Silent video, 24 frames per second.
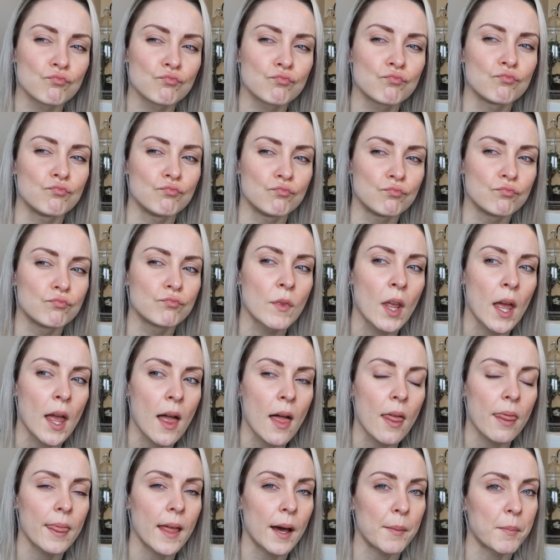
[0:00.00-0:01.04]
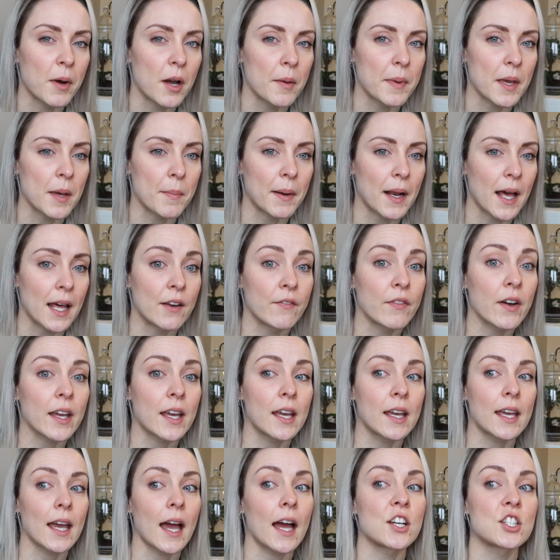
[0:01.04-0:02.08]
That might be a plan. If I
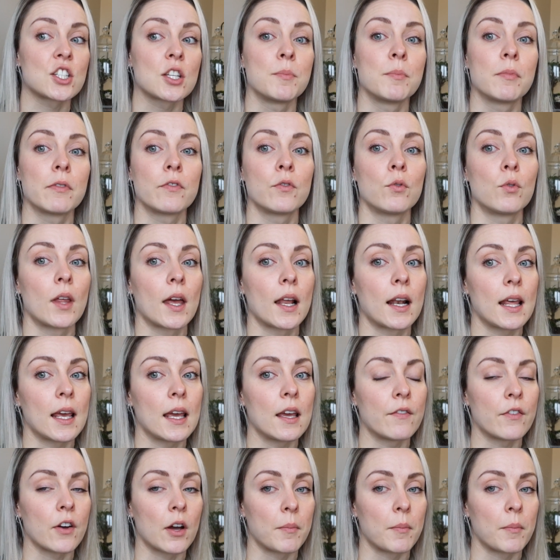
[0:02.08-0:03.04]
can catch them before they leave,